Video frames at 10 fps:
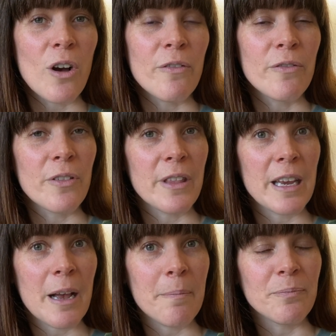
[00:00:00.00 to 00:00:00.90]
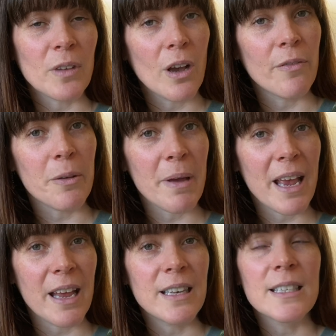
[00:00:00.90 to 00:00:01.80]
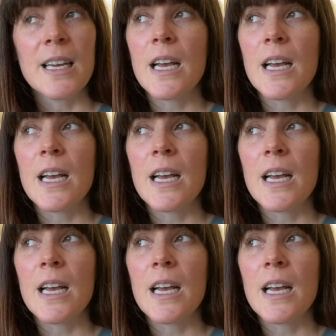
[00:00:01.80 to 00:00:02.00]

off the pant.